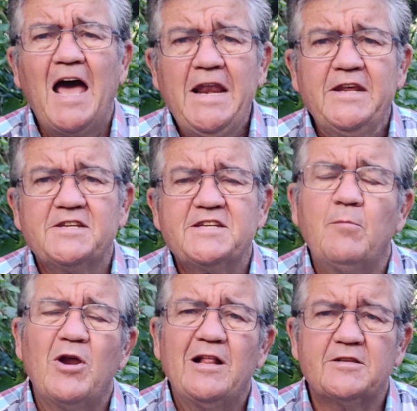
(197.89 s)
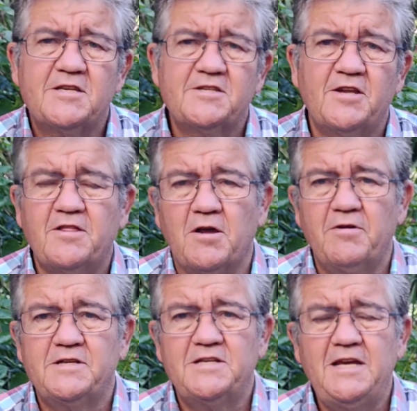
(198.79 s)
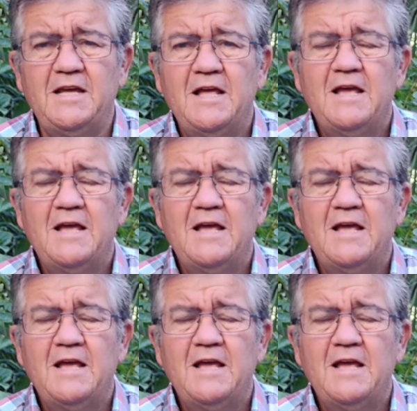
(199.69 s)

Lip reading: under someone else's authority.